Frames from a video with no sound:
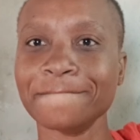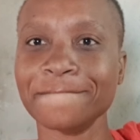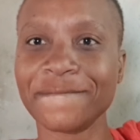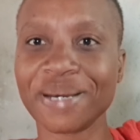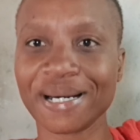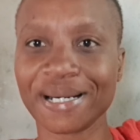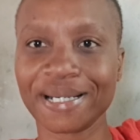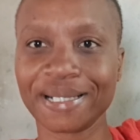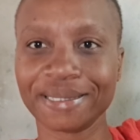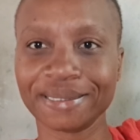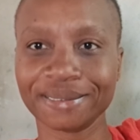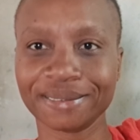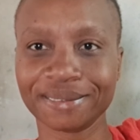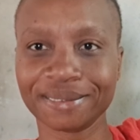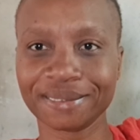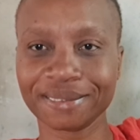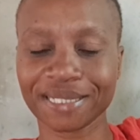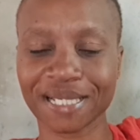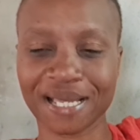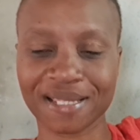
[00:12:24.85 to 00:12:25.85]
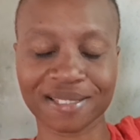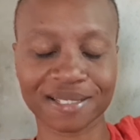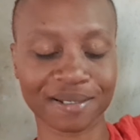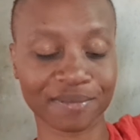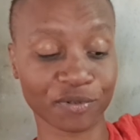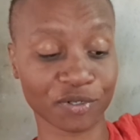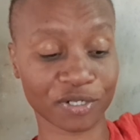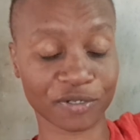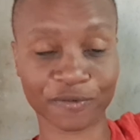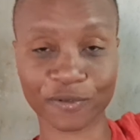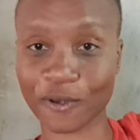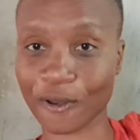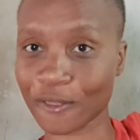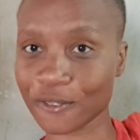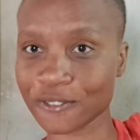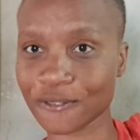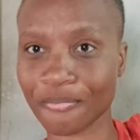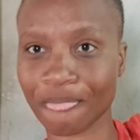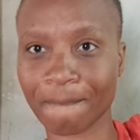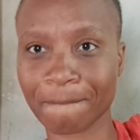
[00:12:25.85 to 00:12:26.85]
But yeah, I think I'm gonna
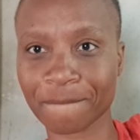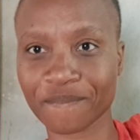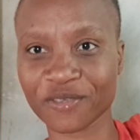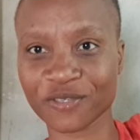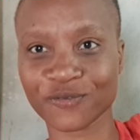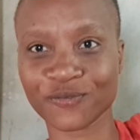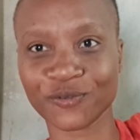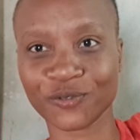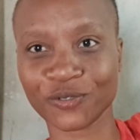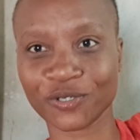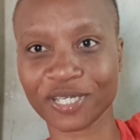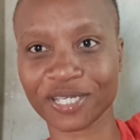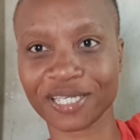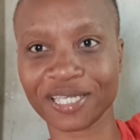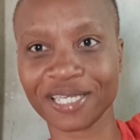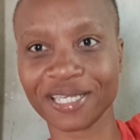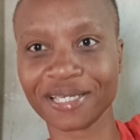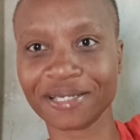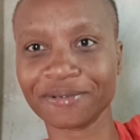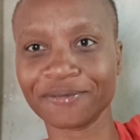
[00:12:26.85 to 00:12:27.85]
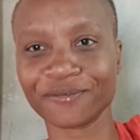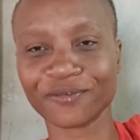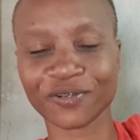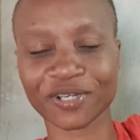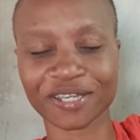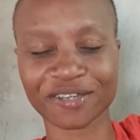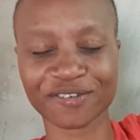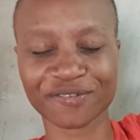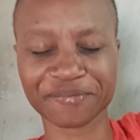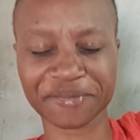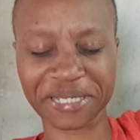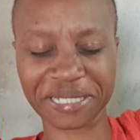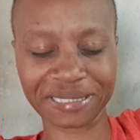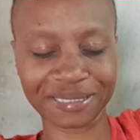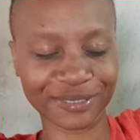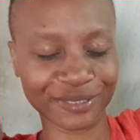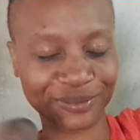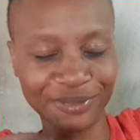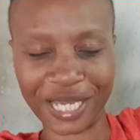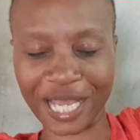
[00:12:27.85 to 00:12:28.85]
close this vlog here. Forgive
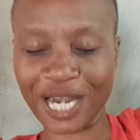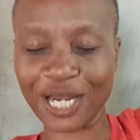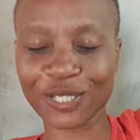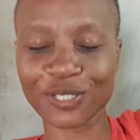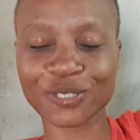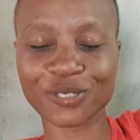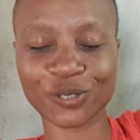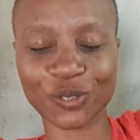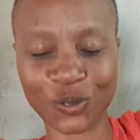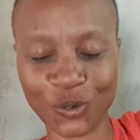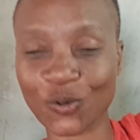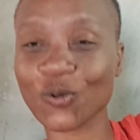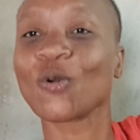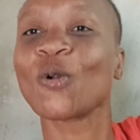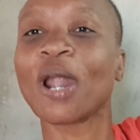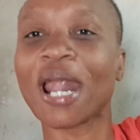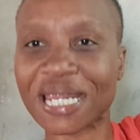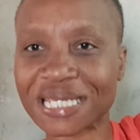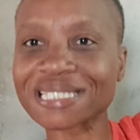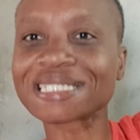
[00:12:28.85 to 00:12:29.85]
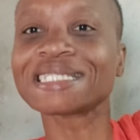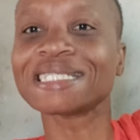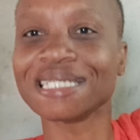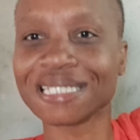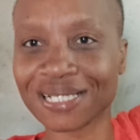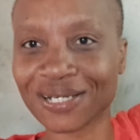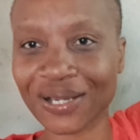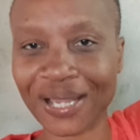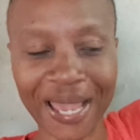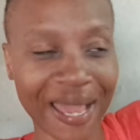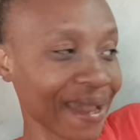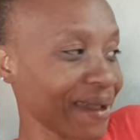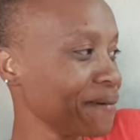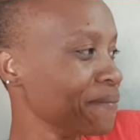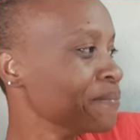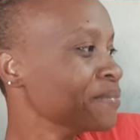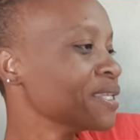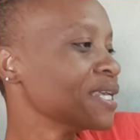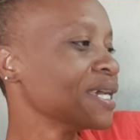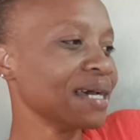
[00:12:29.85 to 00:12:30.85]
my, I look so crusty. Okay,
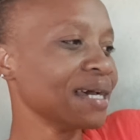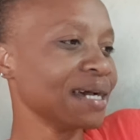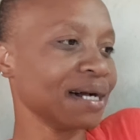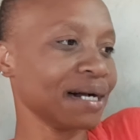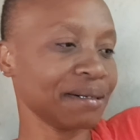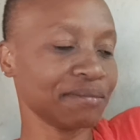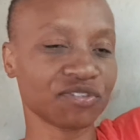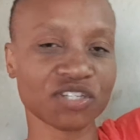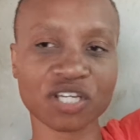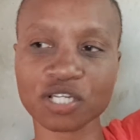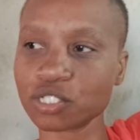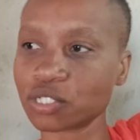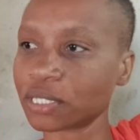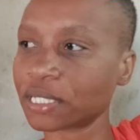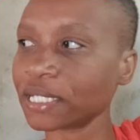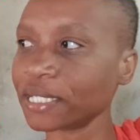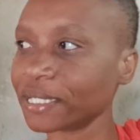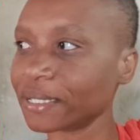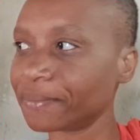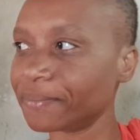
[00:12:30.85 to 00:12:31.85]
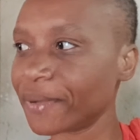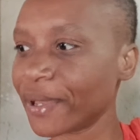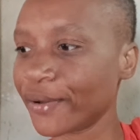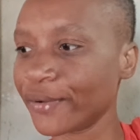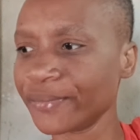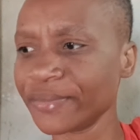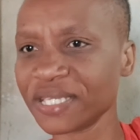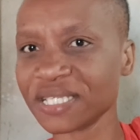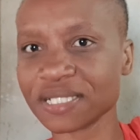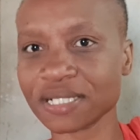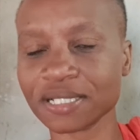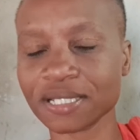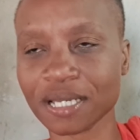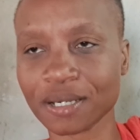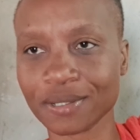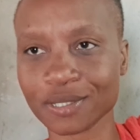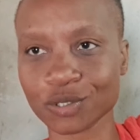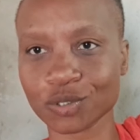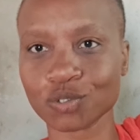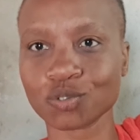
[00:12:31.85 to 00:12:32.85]
I'm trying to clean up my room. Yesterday I
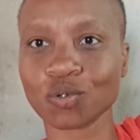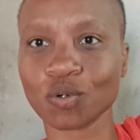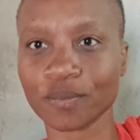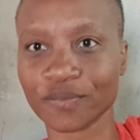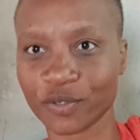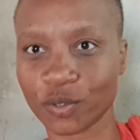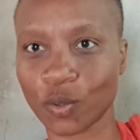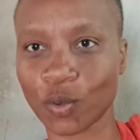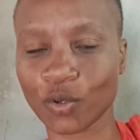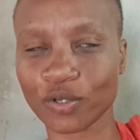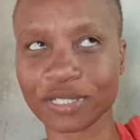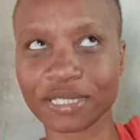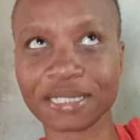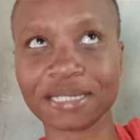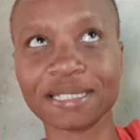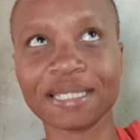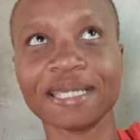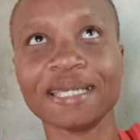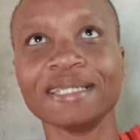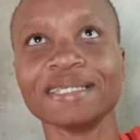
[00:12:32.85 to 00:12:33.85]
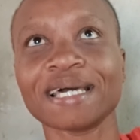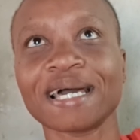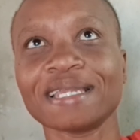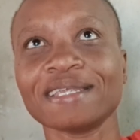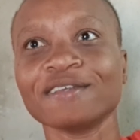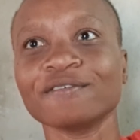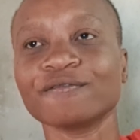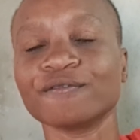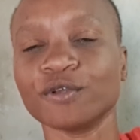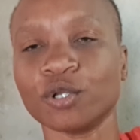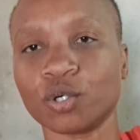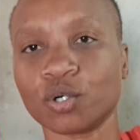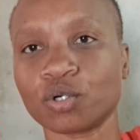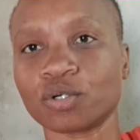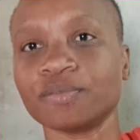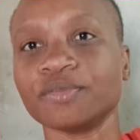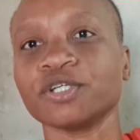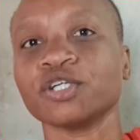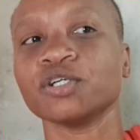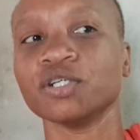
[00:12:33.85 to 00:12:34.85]
was not home the whole day and I didn't vlog
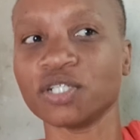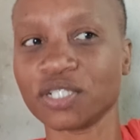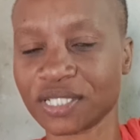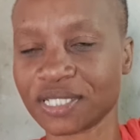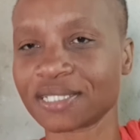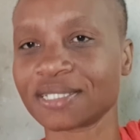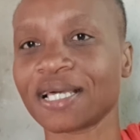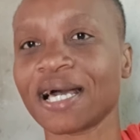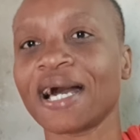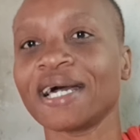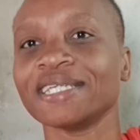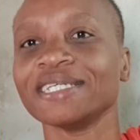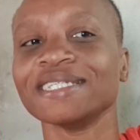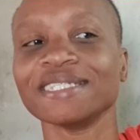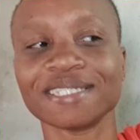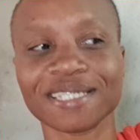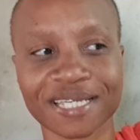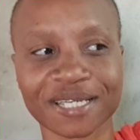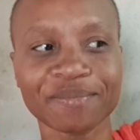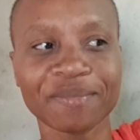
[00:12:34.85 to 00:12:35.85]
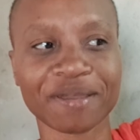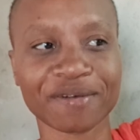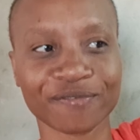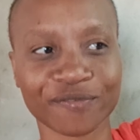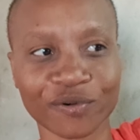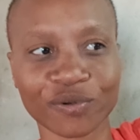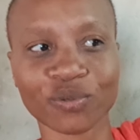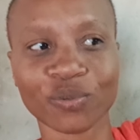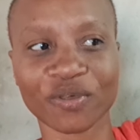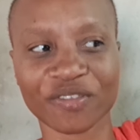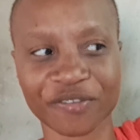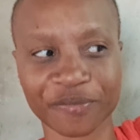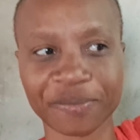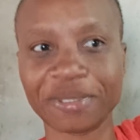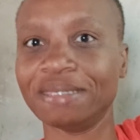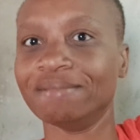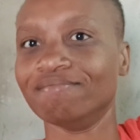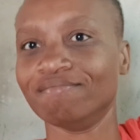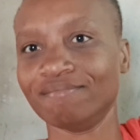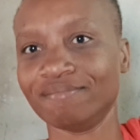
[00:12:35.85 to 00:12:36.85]
because I didn't take my phone with me.
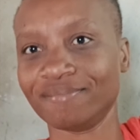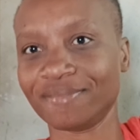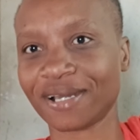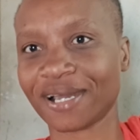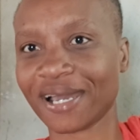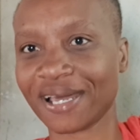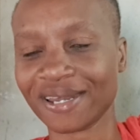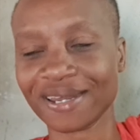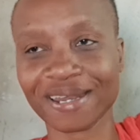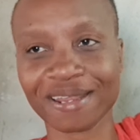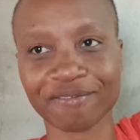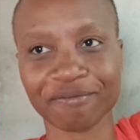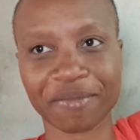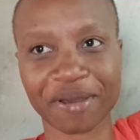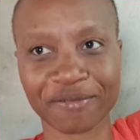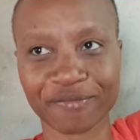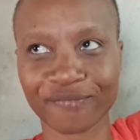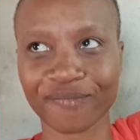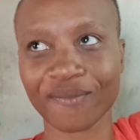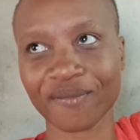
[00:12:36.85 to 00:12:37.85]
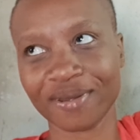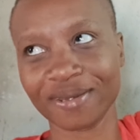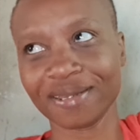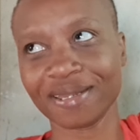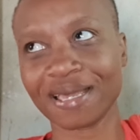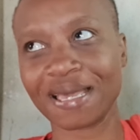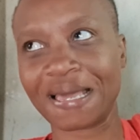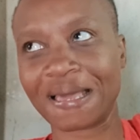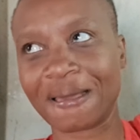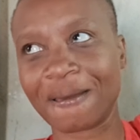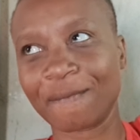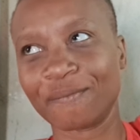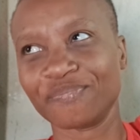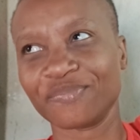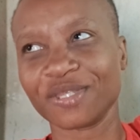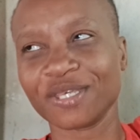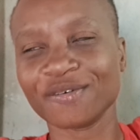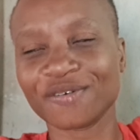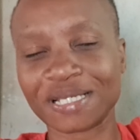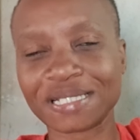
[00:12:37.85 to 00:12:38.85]
I didn't have my phone.
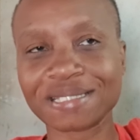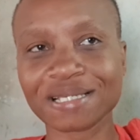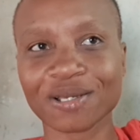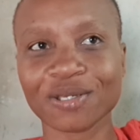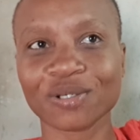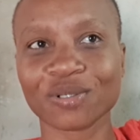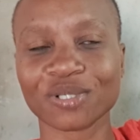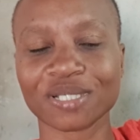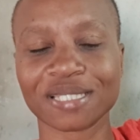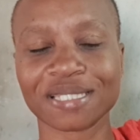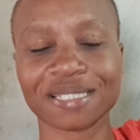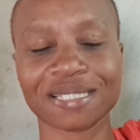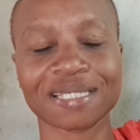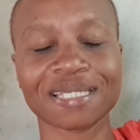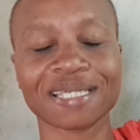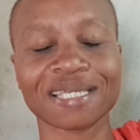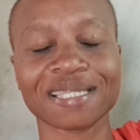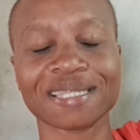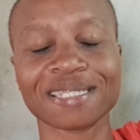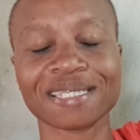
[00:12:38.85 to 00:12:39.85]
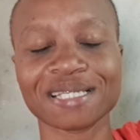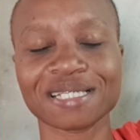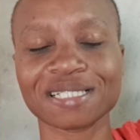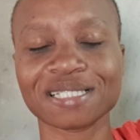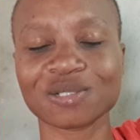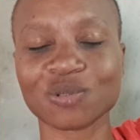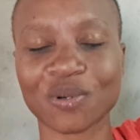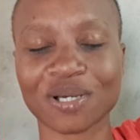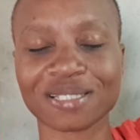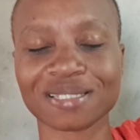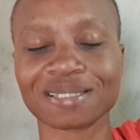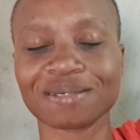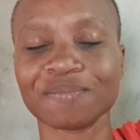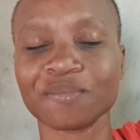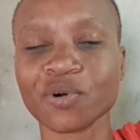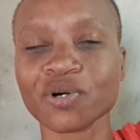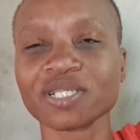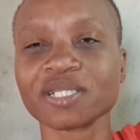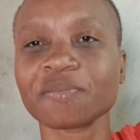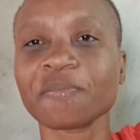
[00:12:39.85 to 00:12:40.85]
If I tell you, could, that was the
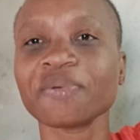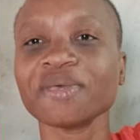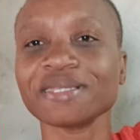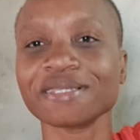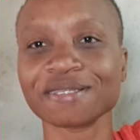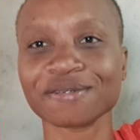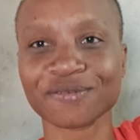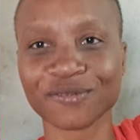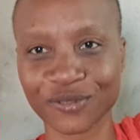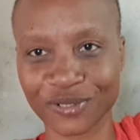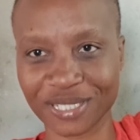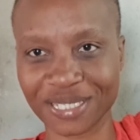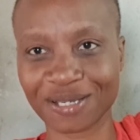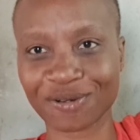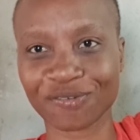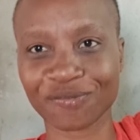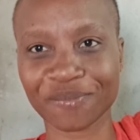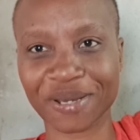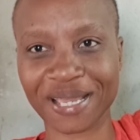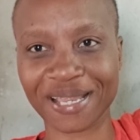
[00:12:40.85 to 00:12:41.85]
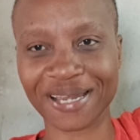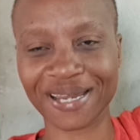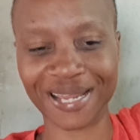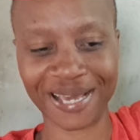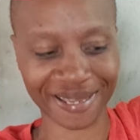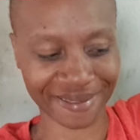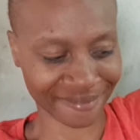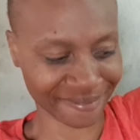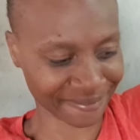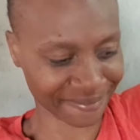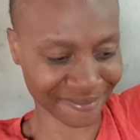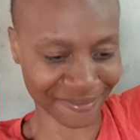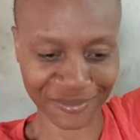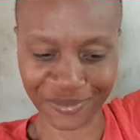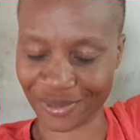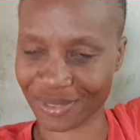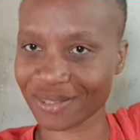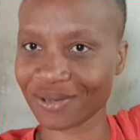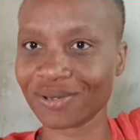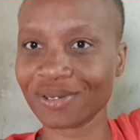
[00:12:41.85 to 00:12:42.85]
most peaceful day of my life
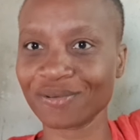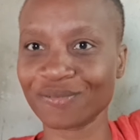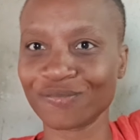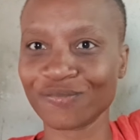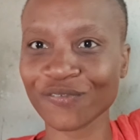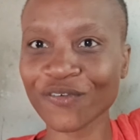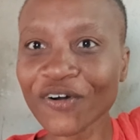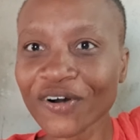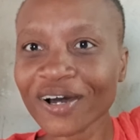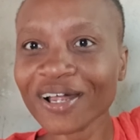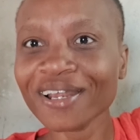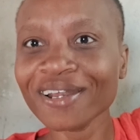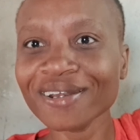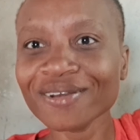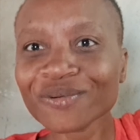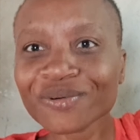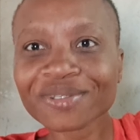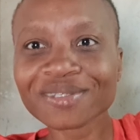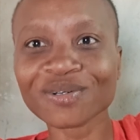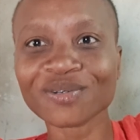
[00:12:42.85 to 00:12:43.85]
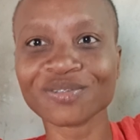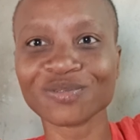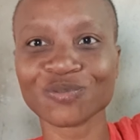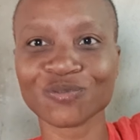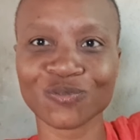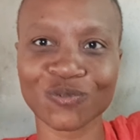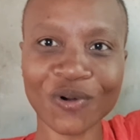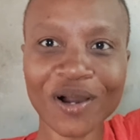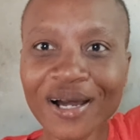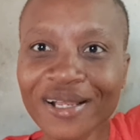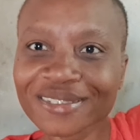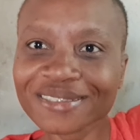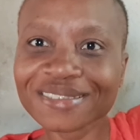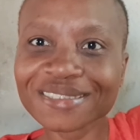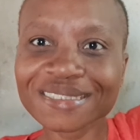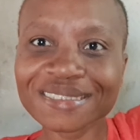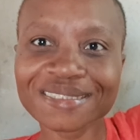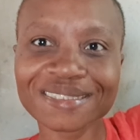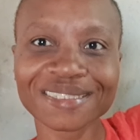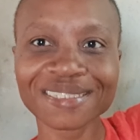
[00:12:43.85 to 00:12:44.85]
without a phone, without
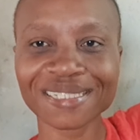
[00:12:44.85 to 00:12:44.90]
what.